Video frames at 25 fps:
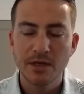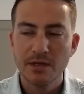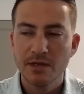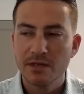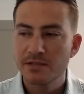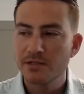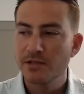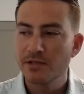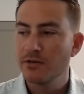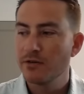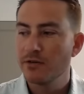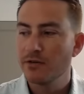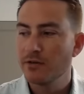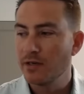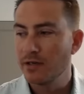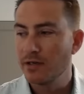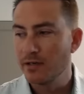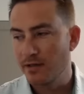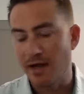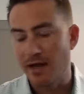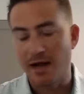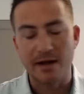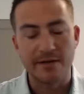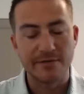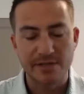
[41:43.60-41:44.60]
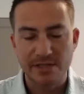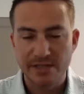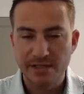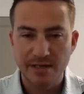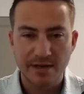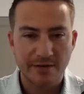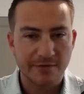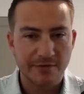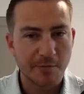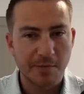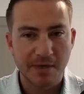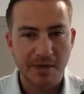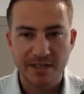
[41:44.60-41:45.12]
So, obviously,
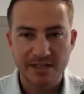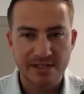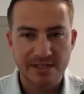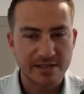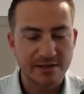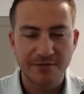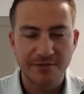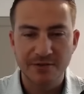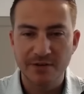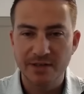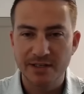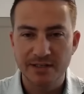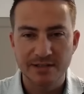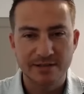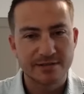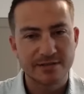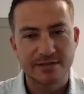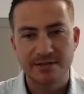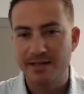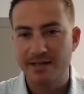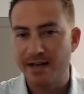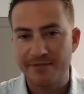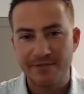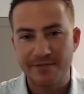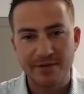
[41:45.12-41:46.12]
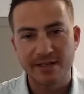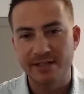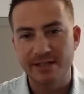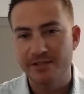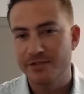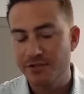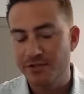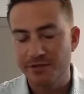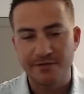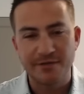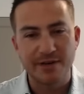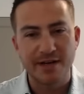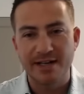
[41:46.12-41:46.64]
everybody's different. It's not
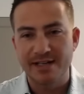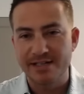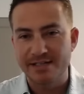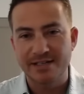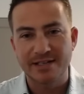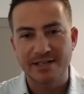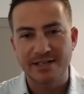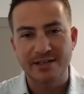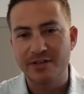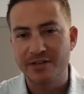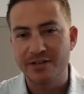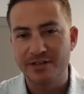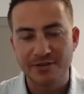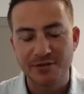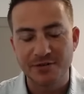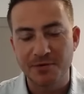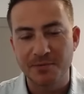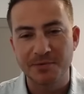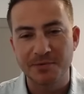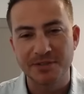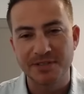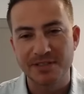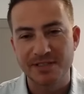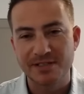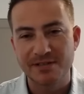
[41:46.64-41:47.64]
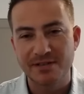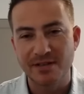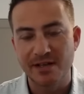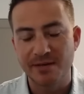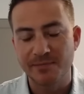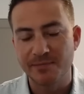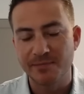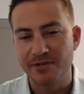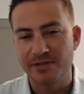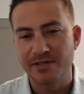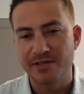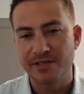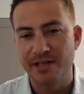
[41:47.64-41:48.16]
financial advice, like all the normal
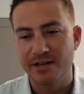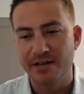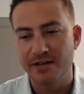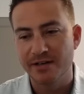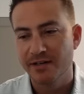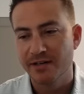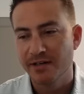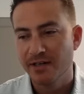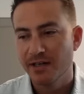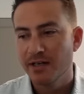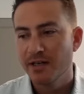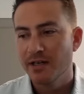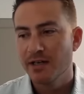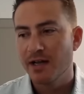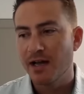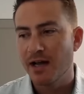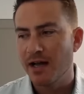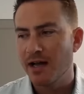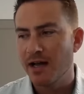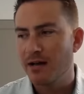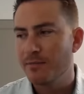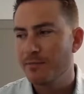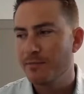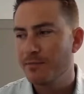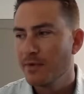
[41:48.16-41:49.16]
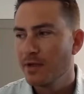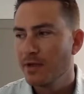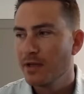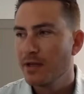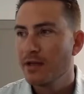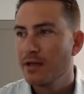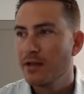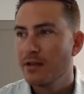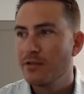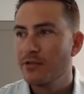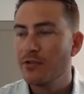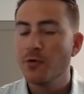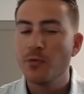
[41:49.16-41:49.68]
disclaimers there.
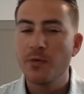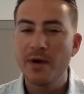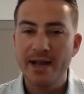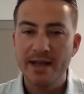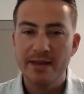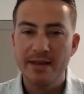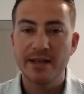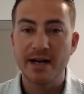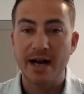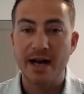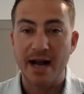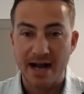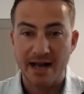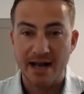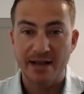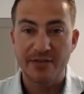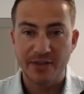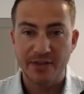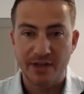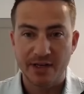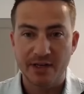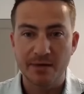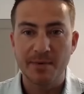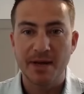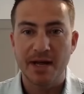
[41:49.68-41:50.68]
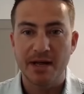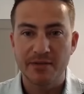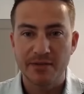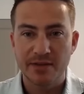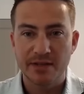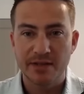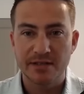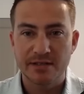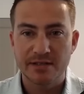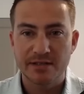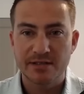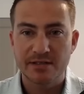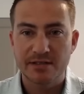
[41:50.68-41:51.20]
The way that I think about
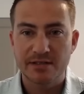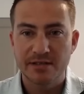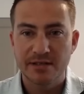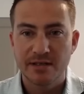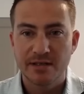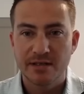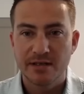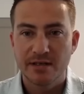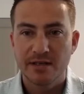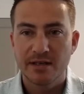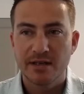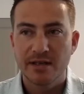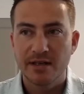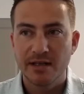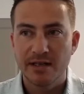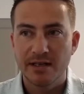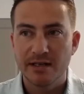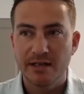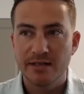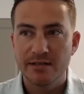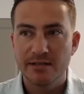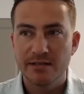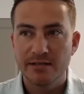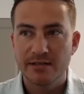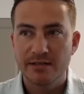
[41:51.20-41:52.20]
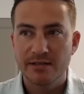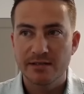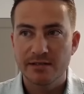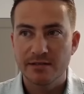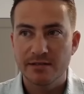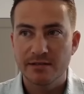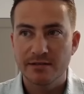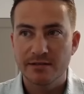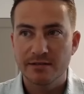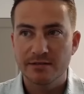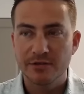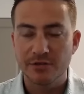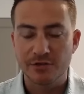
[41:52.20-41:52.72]
this is
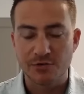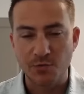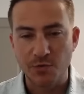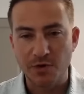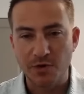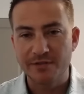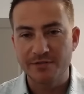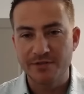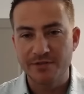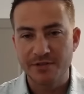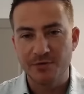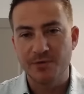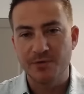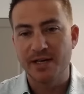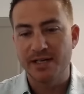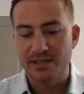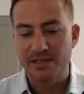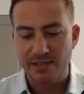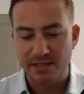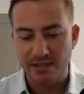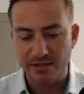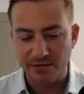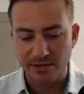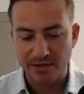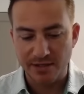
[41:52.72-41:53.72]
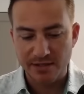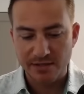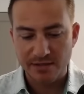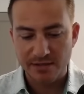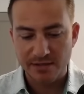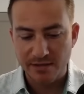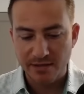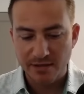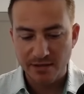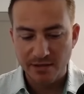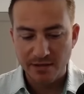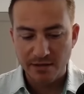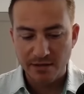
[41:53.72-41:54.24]
there's one of two ways to do
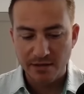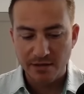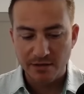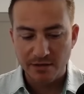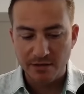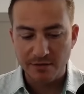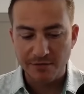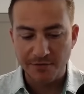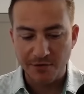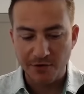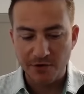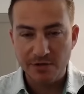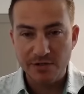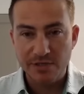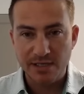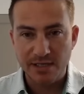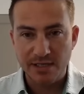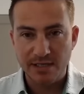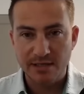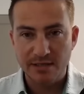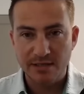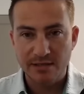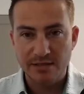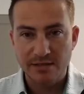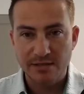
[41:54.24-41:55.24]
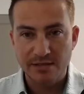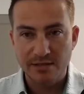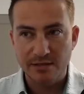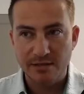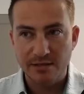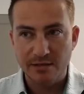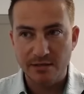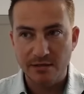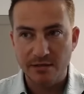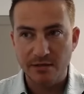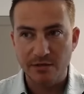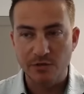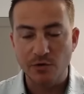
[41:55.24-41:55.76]
this. The first is
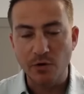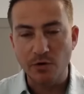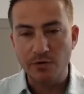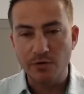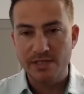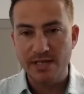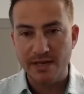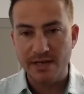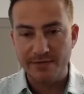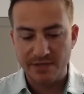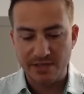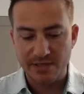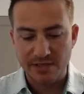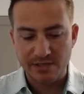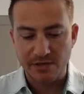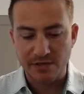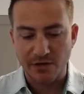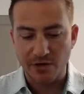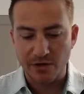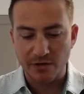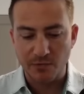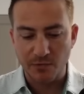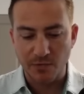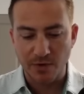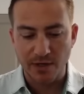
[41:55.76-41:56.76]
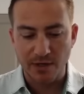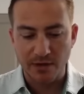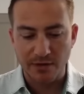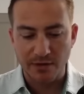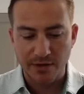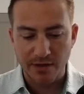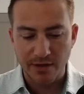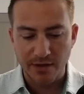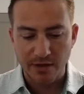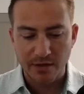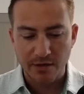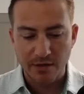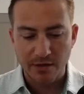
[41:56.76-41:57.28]
you always have to start with
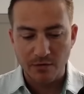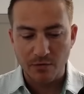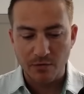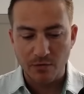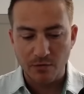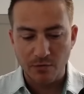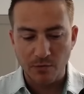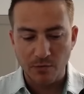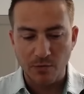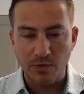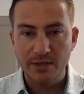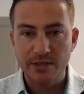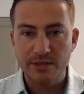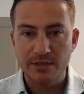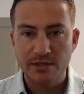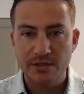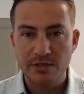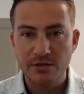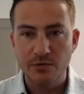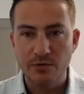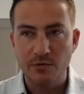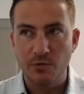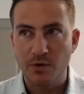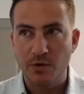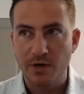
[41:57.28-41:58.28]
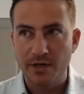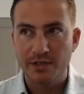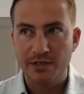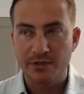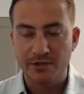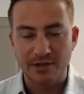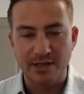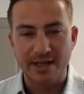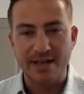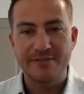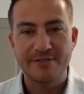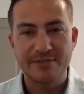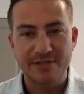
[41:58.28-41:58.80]
what do you want your
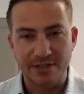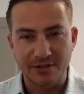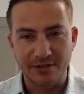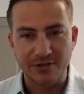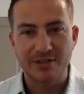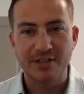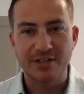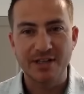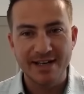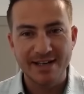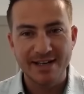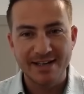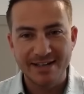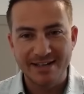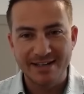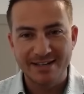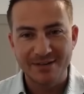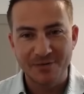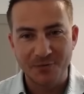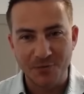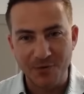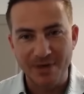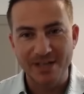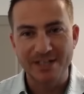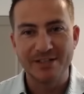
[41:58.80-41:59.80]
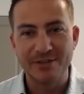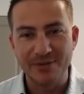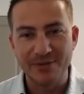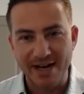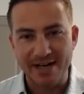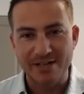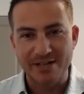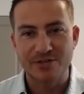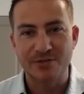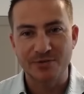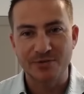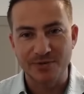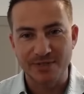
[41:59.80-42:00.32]
life to look like when you
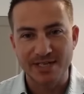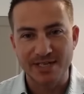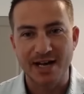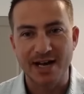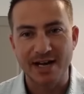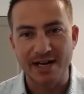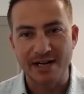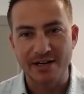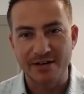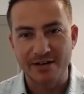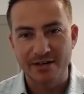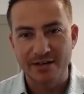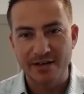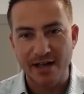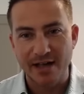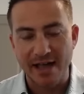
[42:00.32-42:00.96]
actually retire?